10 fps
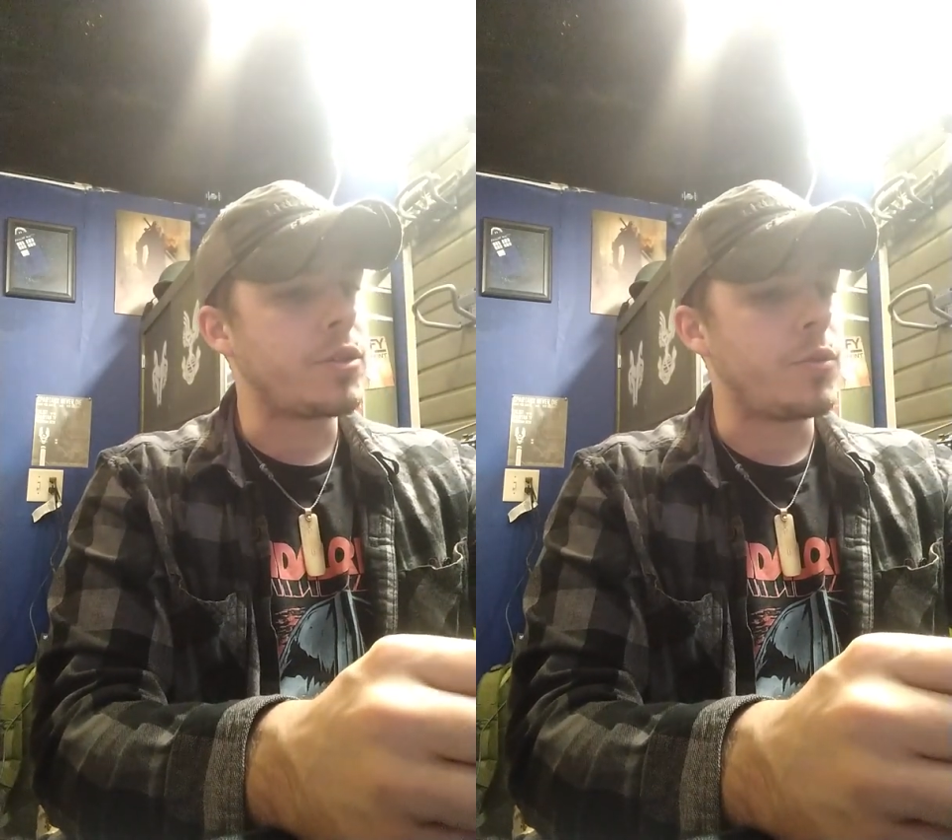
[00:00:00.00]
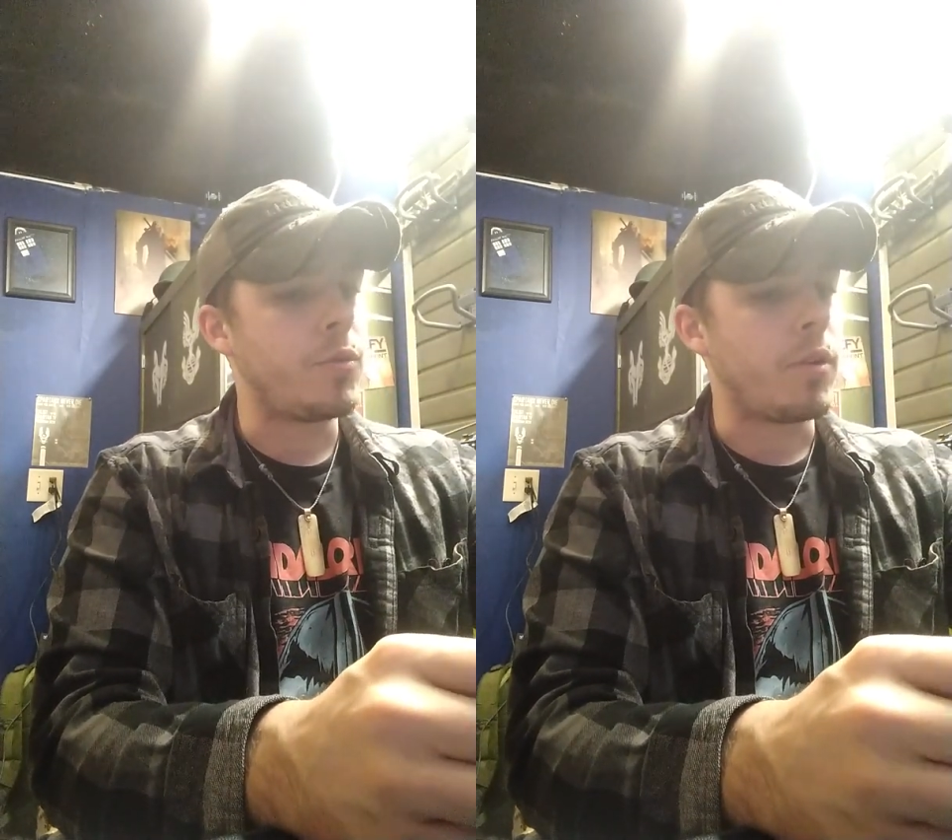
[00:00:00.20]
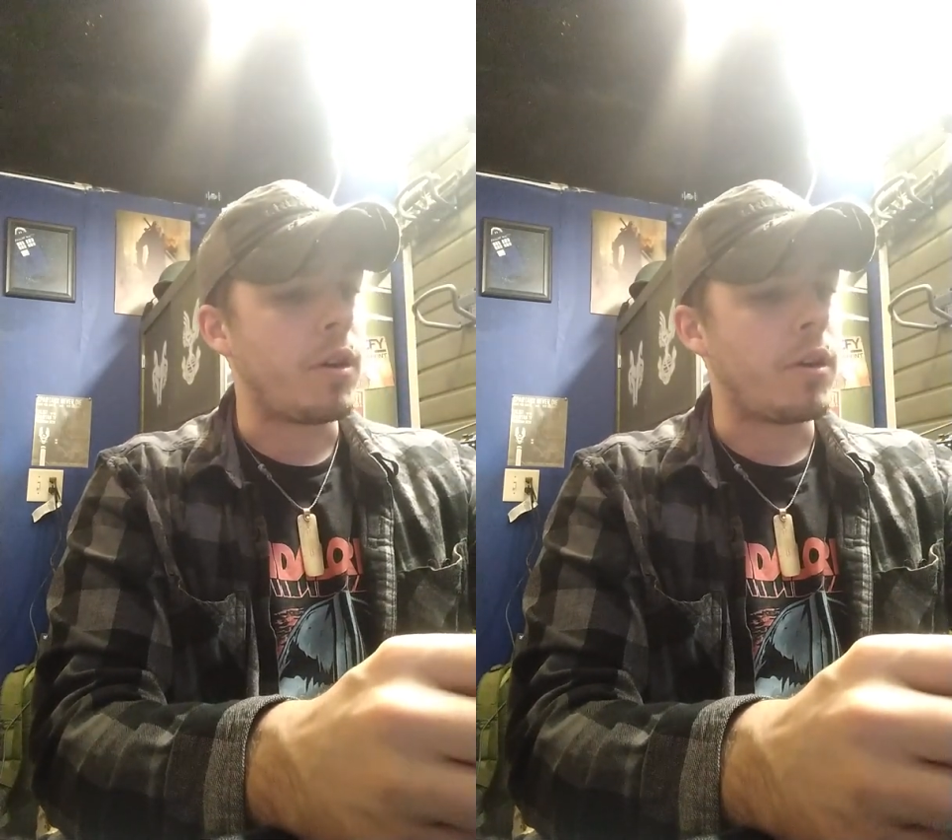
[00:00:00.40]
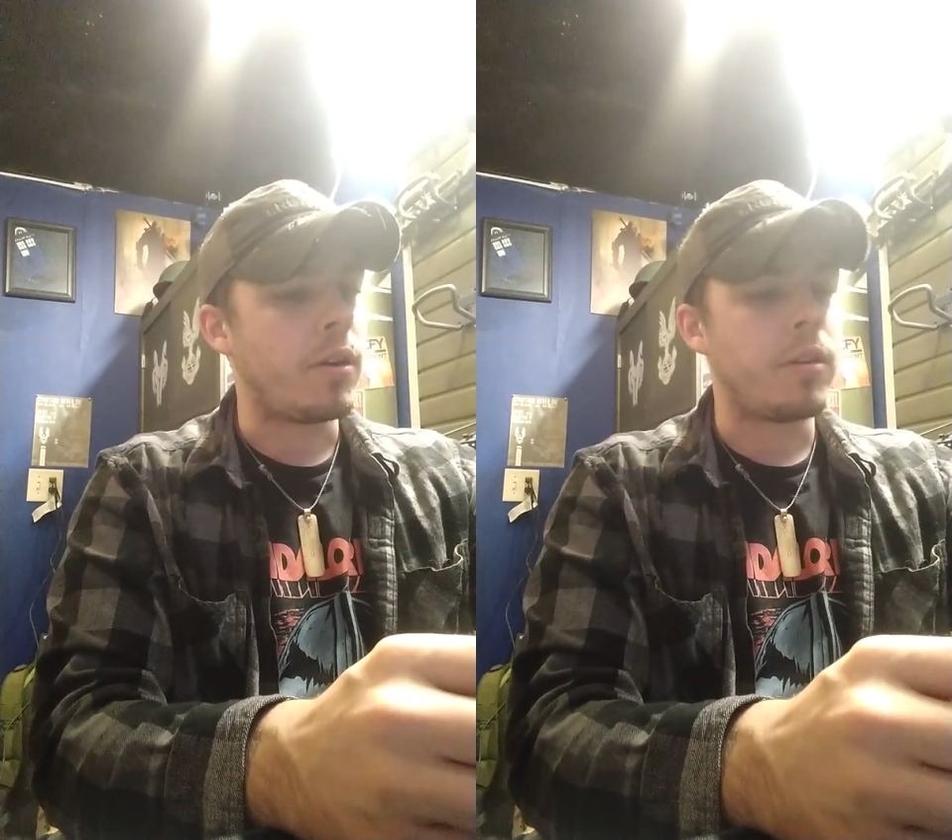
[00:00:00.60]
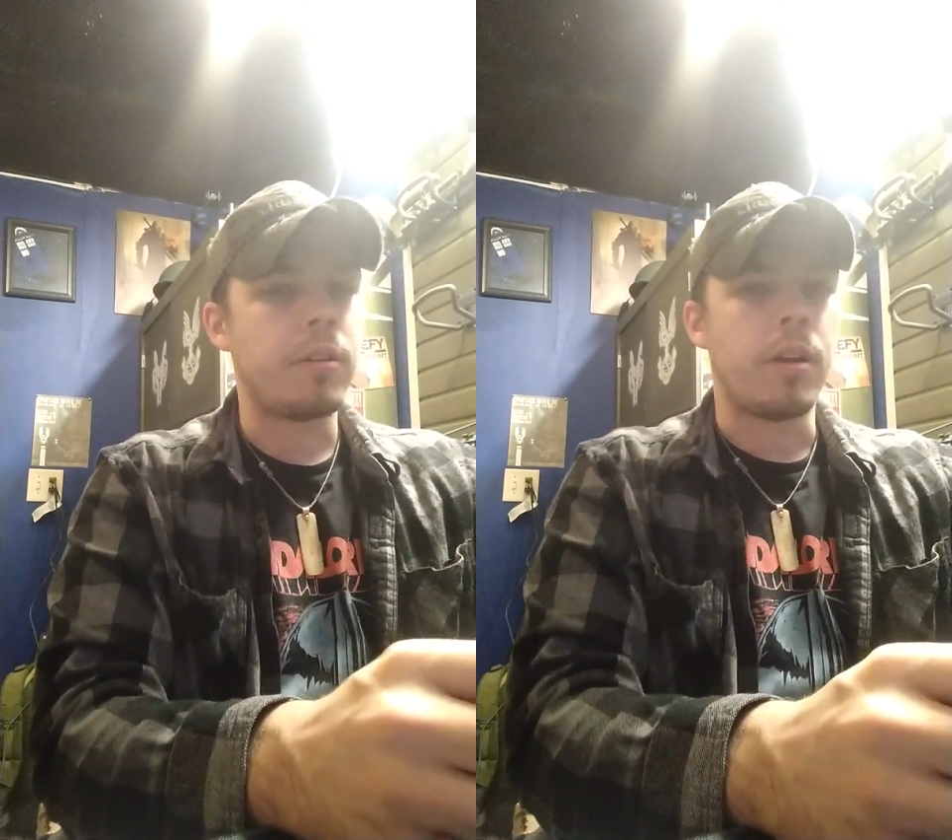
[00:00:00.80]
to
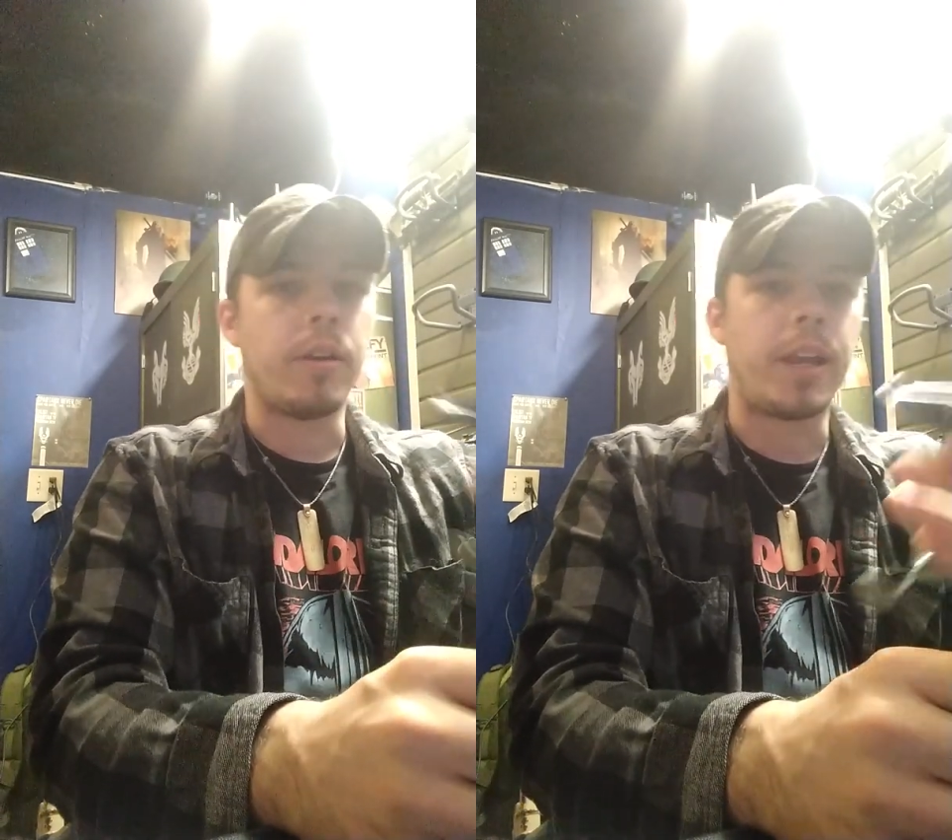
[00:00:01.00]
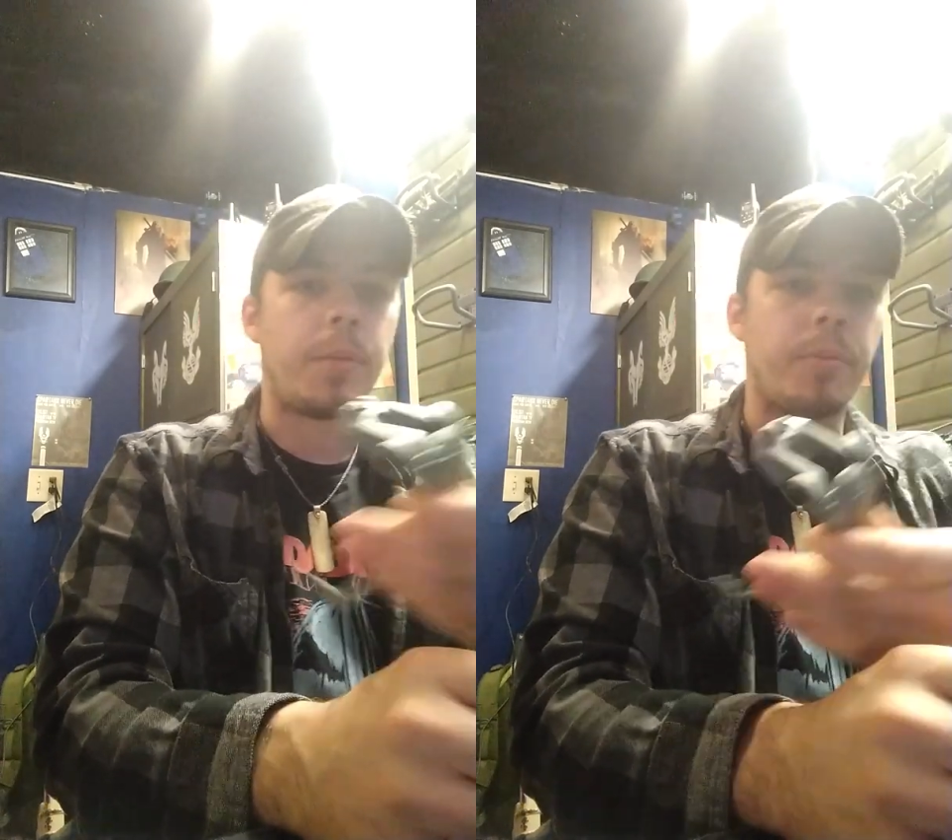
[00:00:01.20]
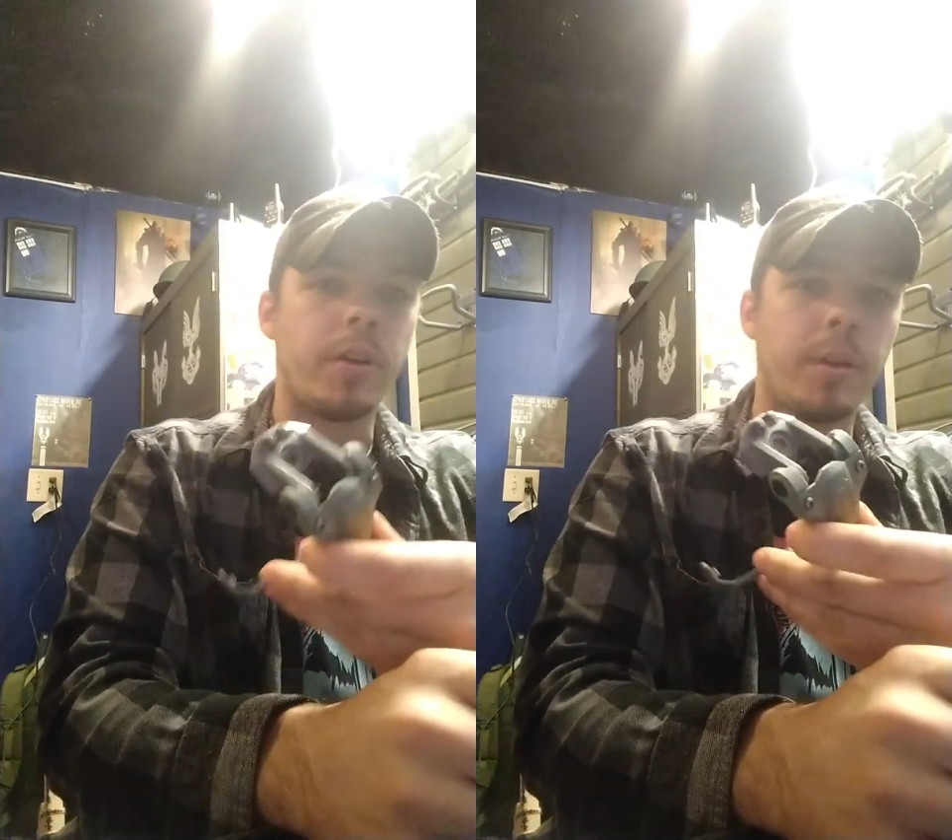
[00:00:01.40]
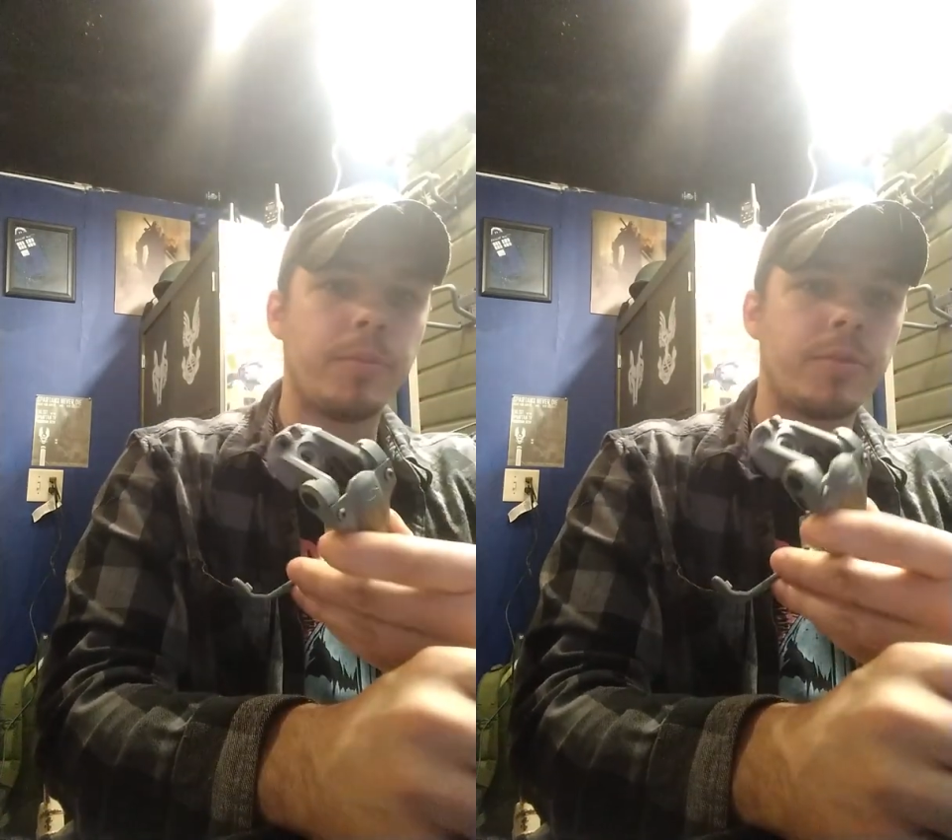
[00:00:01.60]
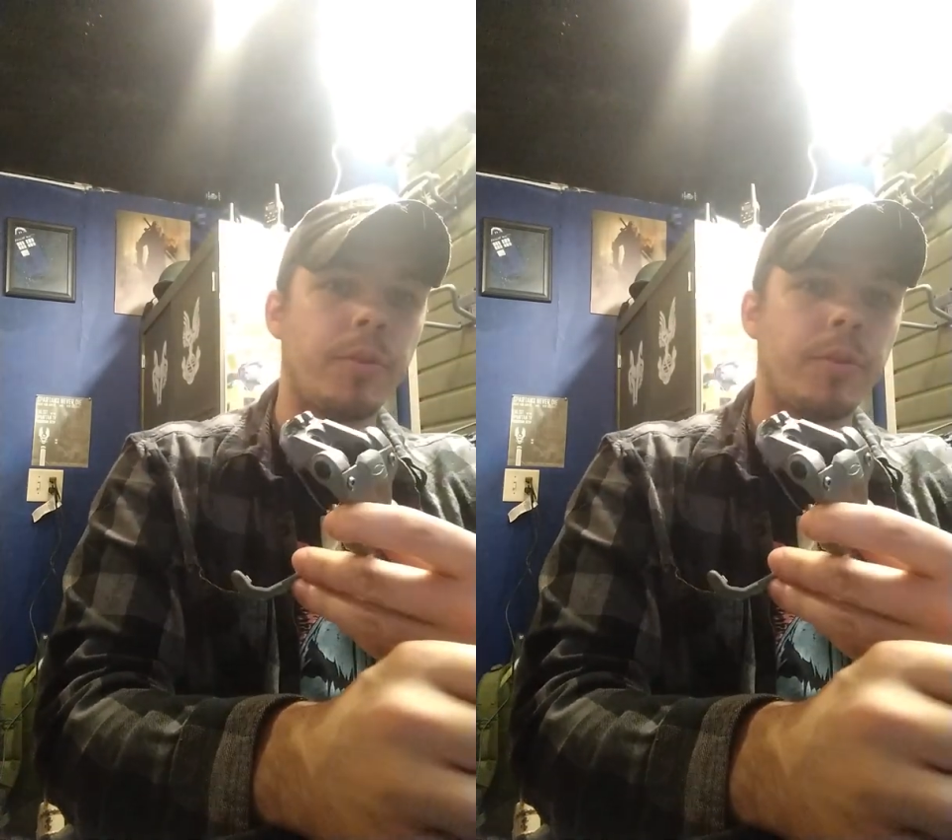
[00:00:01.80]
our amp arms.